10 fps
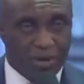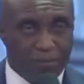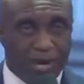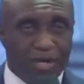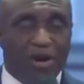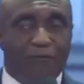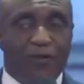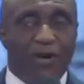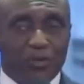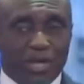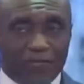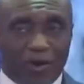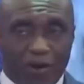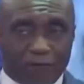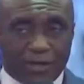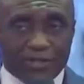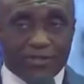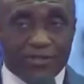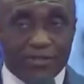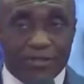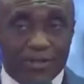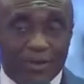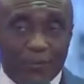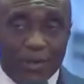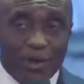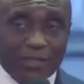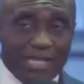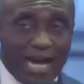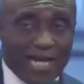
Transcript: But many of us, we give offerings, we don't